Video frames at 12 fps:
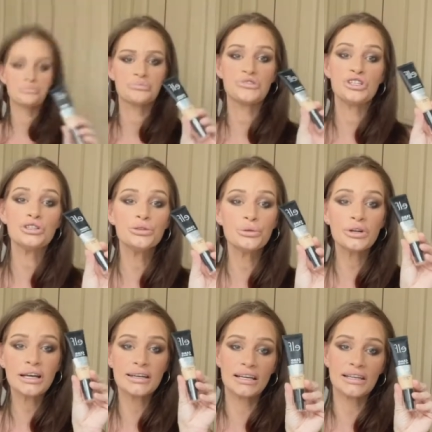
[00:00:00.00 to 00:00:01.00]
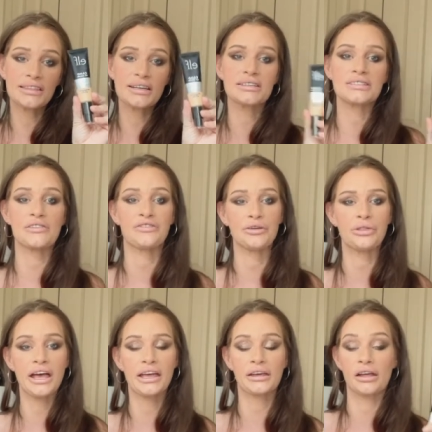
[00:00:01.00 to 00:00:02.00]
You need this if you
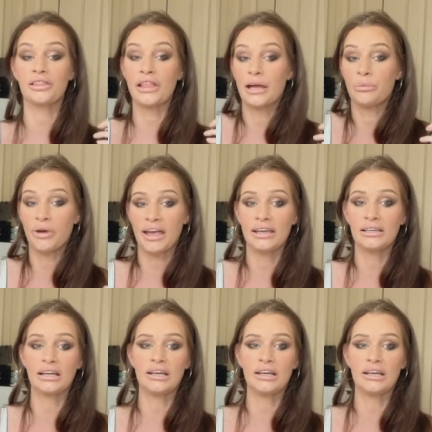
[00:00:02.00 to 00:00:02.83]
like lightweight.